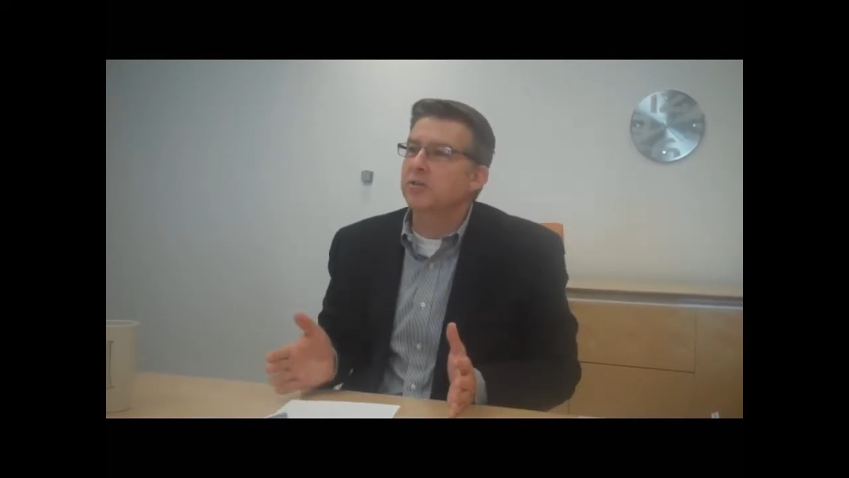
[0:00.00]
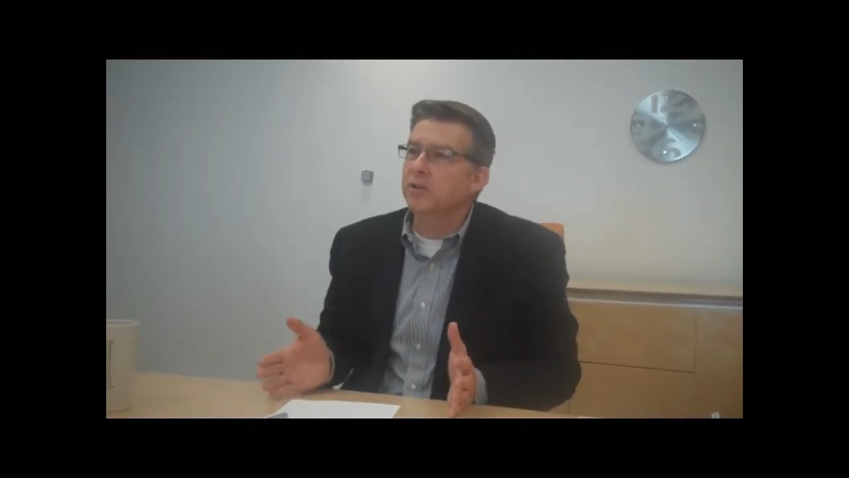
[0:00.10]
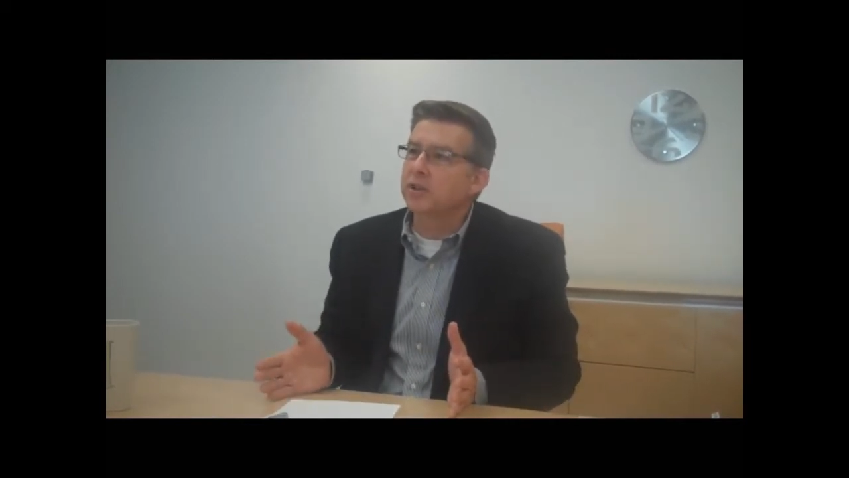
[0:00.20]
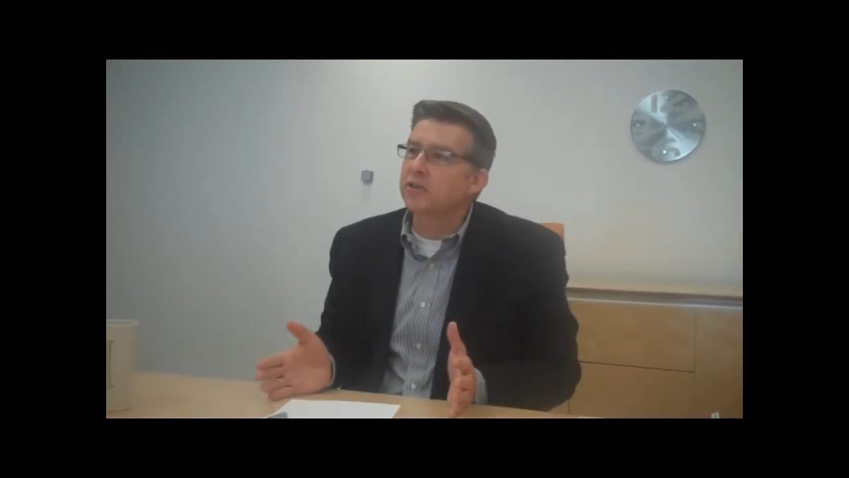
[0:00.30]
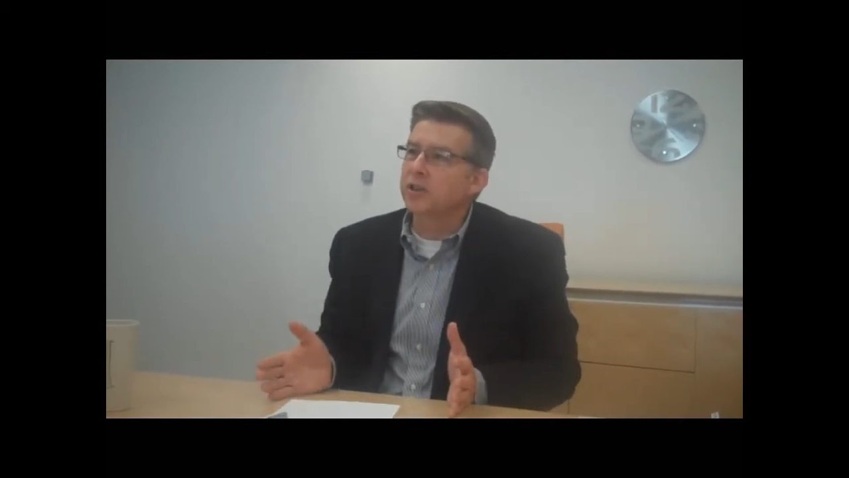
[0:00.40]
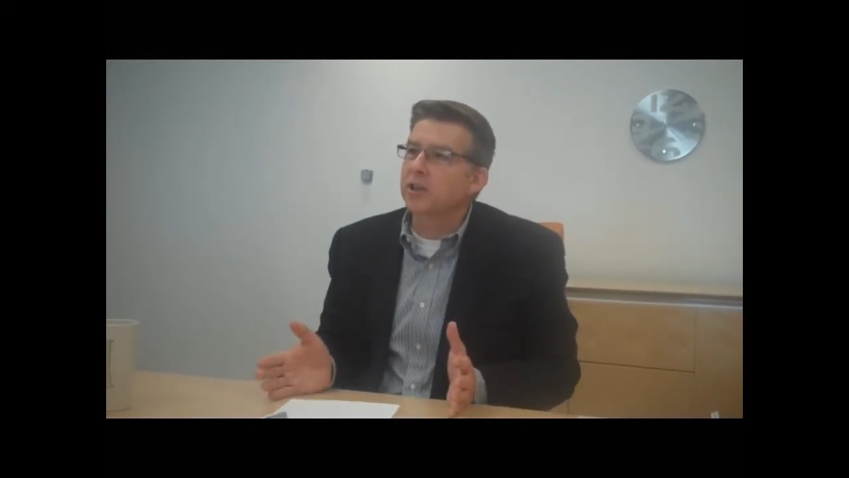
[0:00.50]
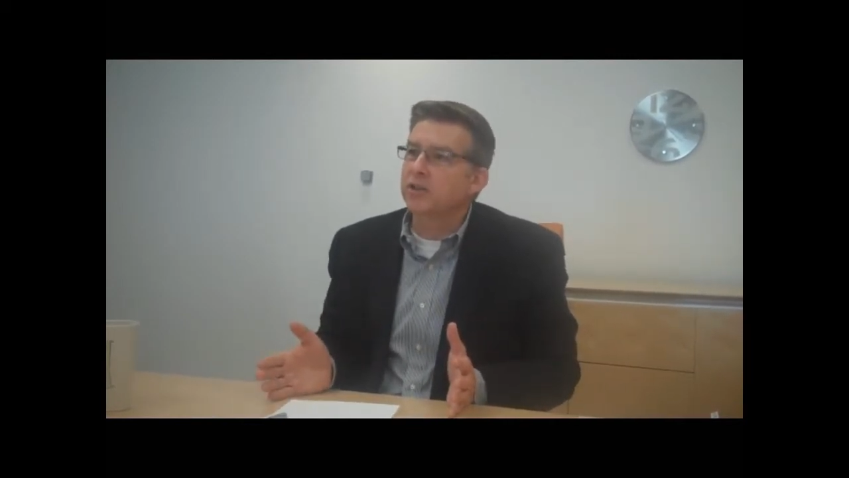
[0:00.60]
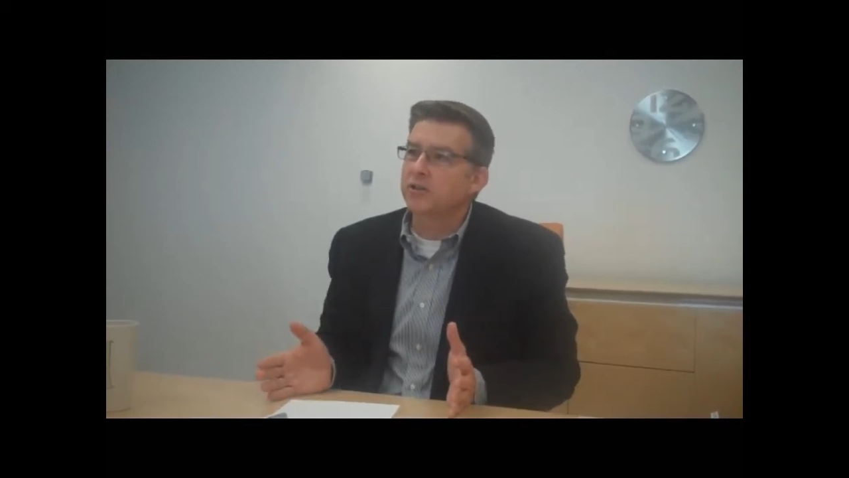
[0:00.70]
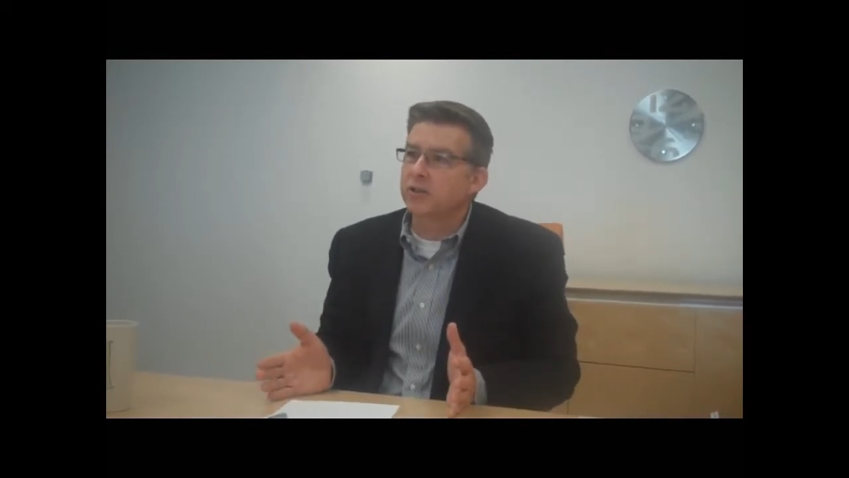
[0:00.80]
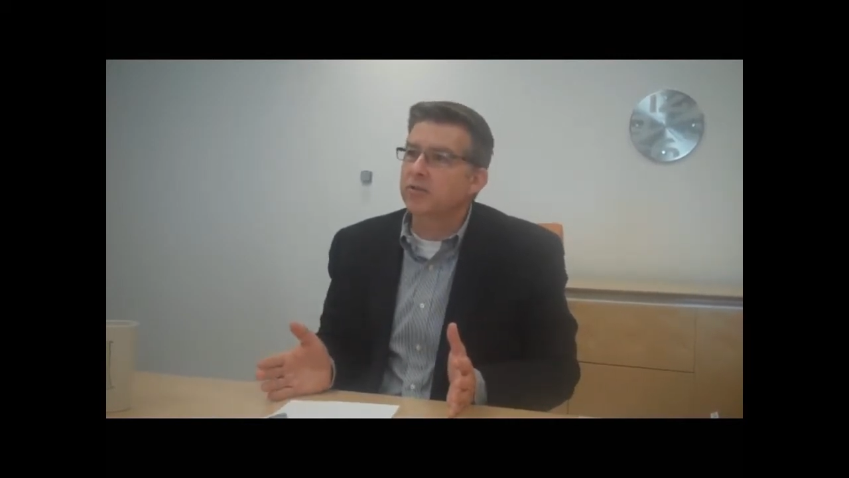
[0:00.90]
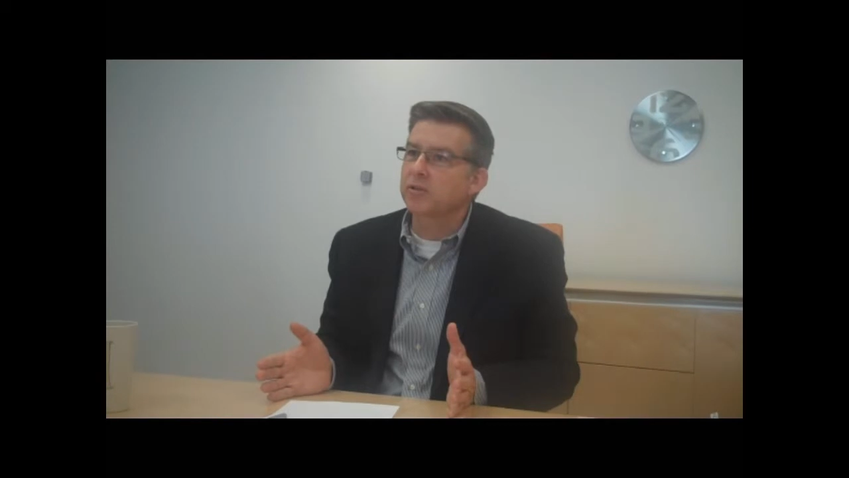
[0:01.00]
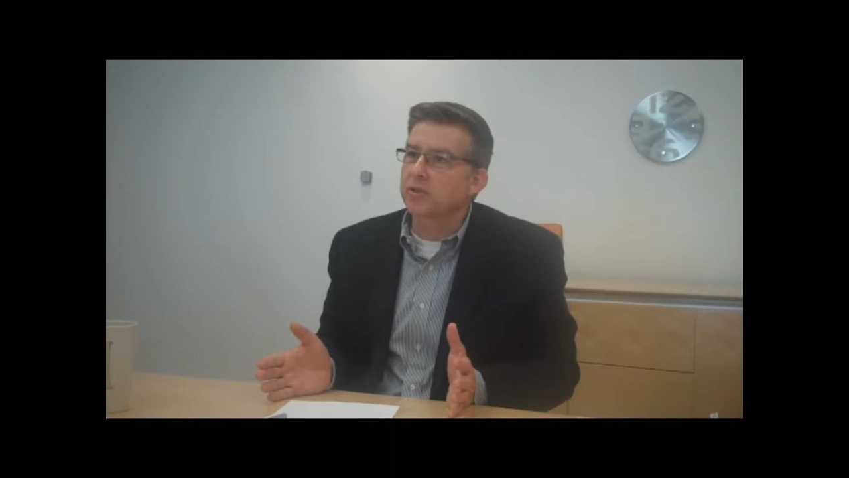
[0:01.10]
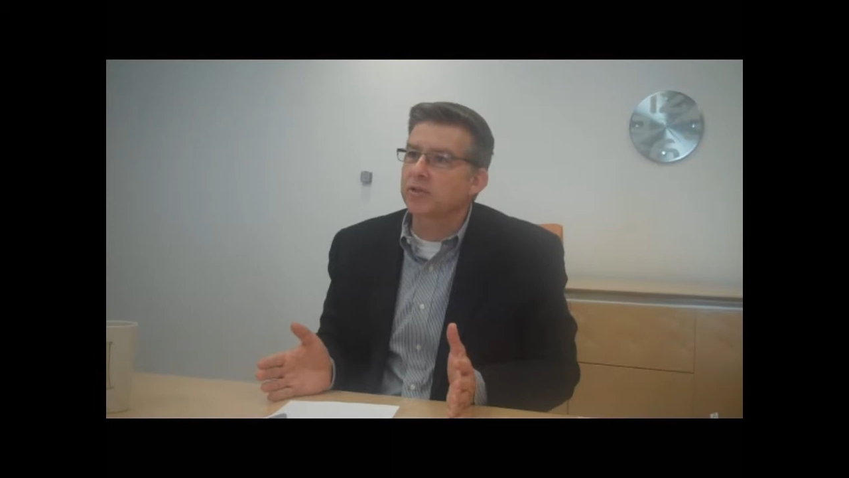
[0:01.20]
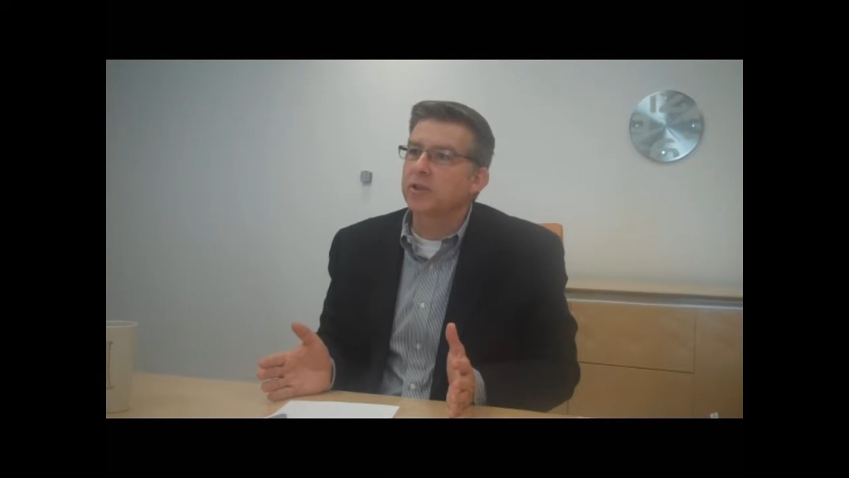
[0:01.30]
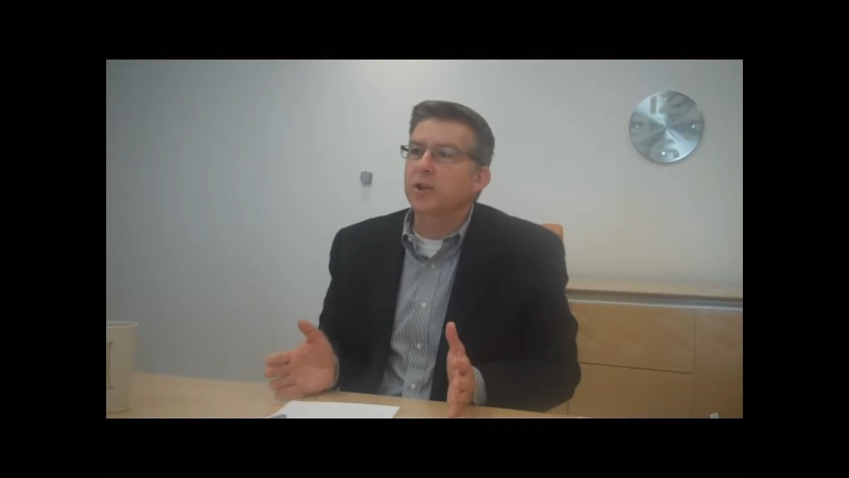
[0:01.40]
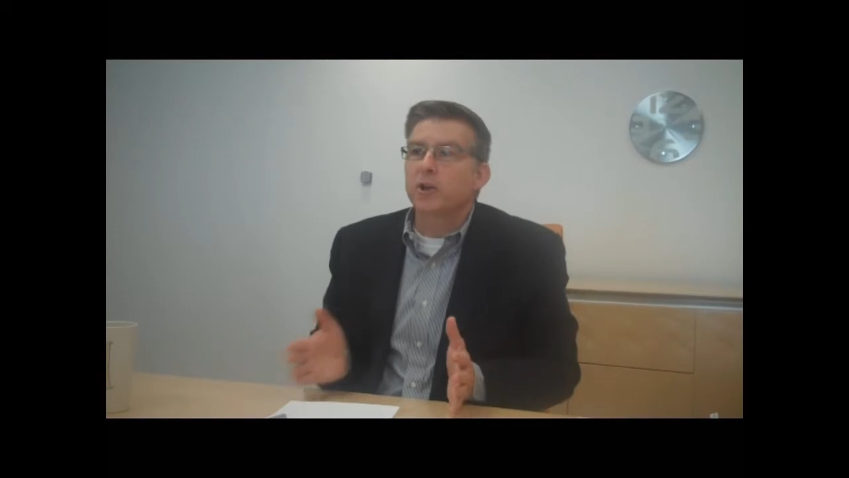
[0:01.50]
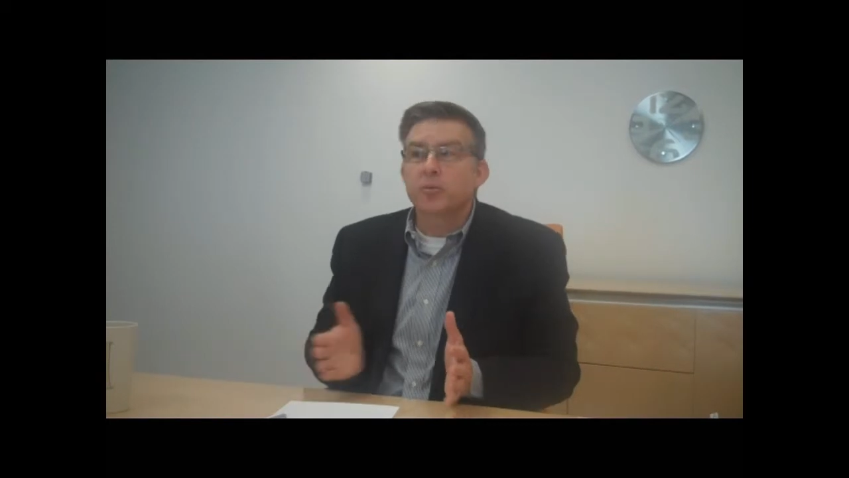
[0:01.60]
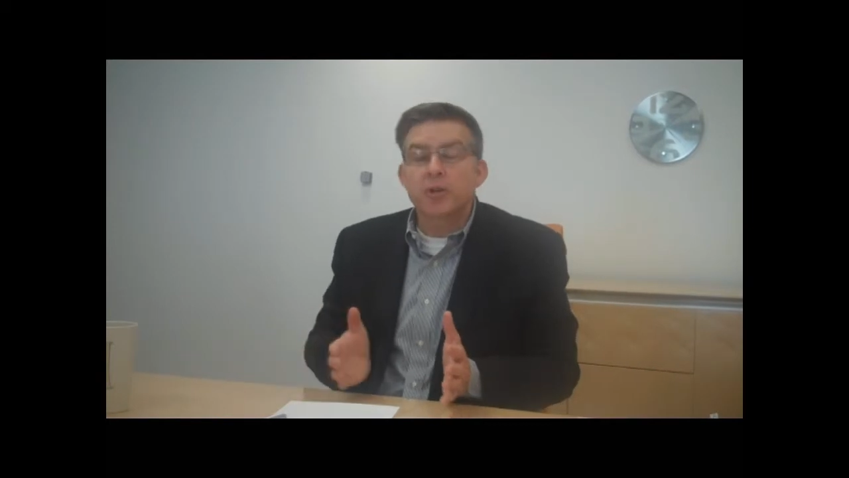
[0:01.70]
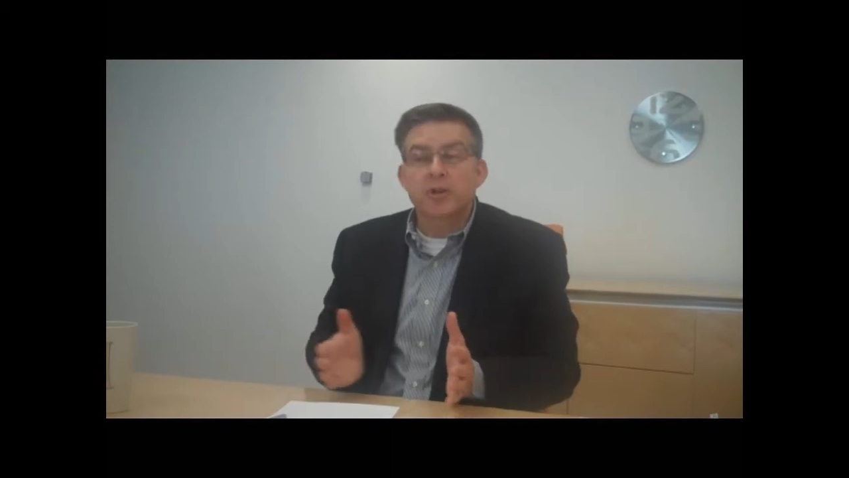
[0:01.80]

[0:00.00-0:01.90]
differentiate their services.